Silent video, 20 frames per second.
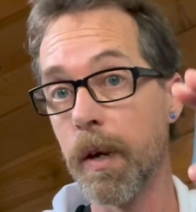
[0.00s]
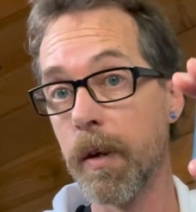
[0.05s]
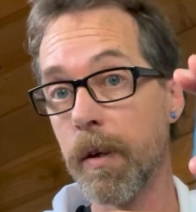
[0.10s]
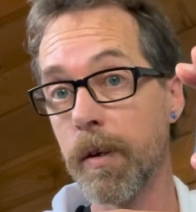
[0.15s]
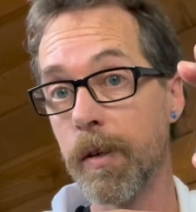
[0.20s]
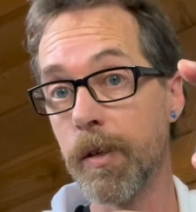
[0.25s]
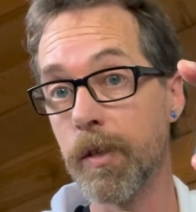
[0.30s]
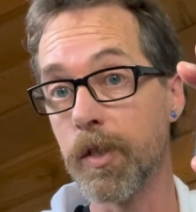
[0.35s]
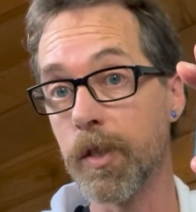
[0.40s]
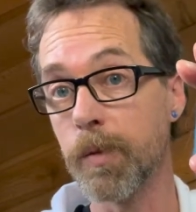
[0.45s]

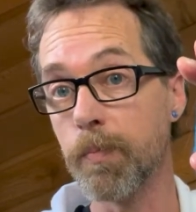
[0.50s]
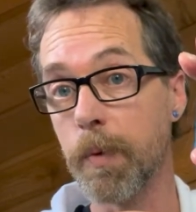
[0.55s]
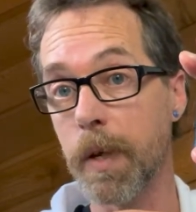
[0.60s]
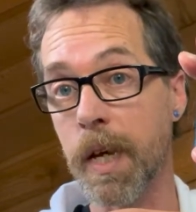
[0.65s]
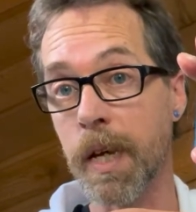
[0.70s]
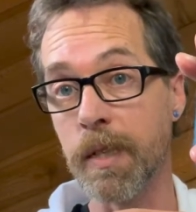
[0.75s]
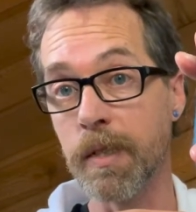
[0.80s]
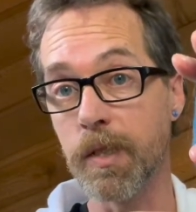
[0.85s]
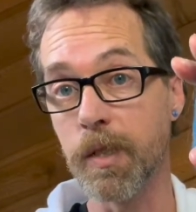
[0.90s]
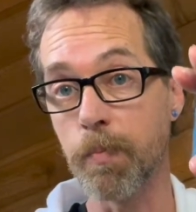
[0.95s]
you just
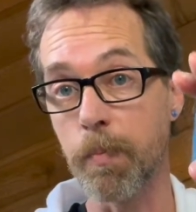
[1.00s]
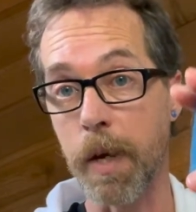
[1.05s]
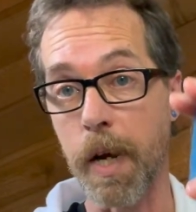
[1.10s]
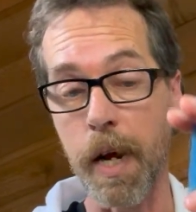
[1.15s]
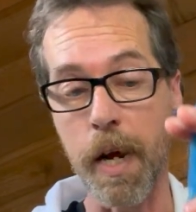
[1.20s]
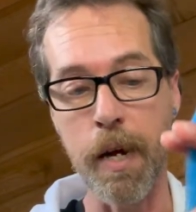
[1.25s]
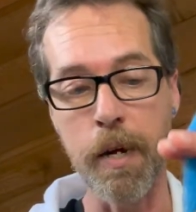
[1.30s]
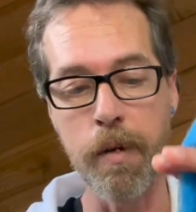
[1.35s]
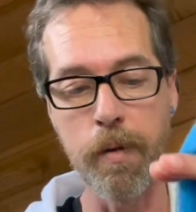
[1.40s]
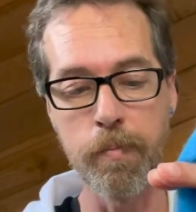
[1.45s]
begin
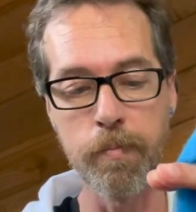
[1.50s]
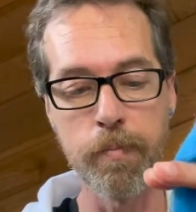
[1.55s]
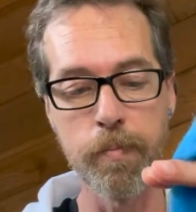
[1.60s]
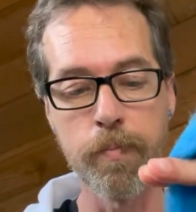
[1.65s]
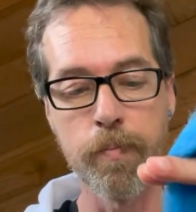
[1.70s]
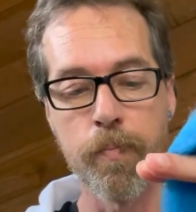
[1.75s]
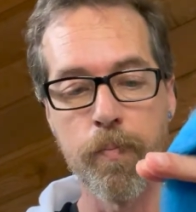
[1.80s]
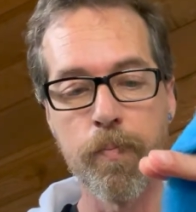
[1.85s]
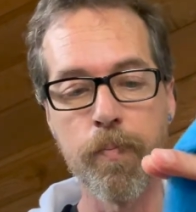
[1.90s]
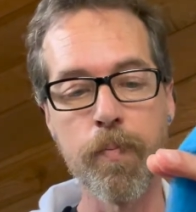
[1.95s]
spinning
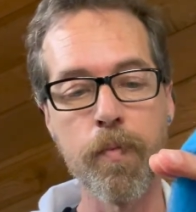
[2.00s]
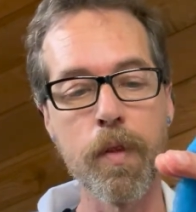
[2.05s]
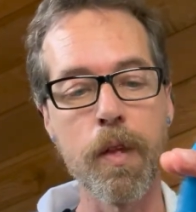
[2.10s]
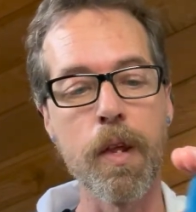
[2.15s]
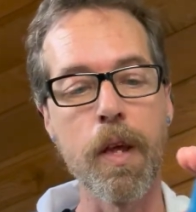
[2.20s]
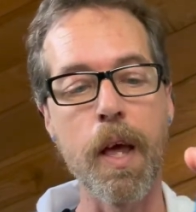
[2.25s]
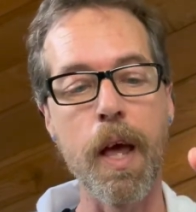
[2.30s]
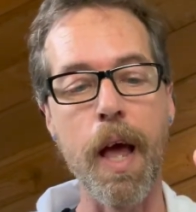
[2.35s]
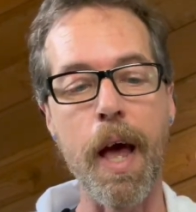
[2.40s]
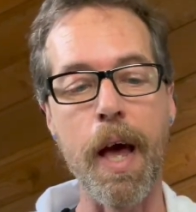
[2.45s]

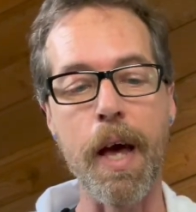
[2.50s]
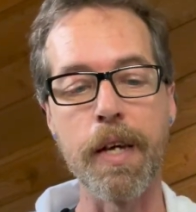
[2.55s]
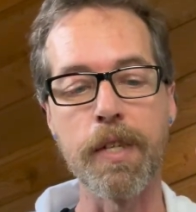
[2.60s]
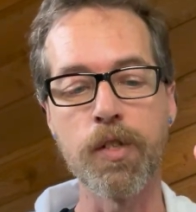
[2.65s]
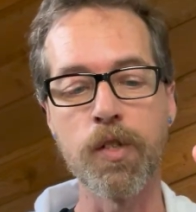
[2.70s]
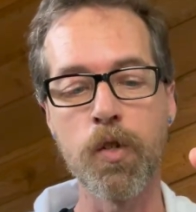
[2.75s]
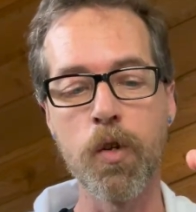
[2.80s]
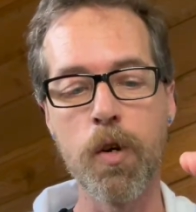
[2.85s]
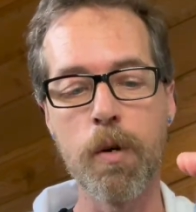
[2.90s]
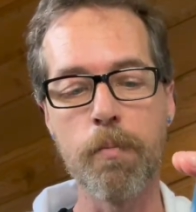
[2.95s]

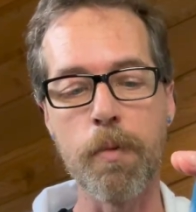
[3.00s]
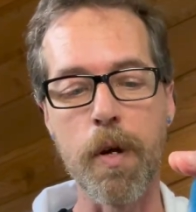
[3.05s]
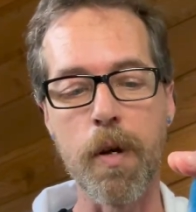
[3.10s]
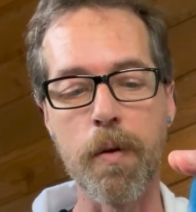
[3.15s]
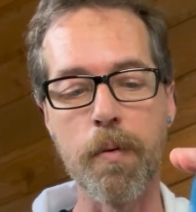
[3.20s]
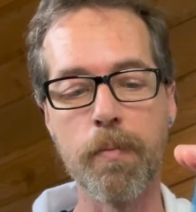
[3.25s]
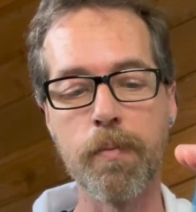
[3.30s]
as normal.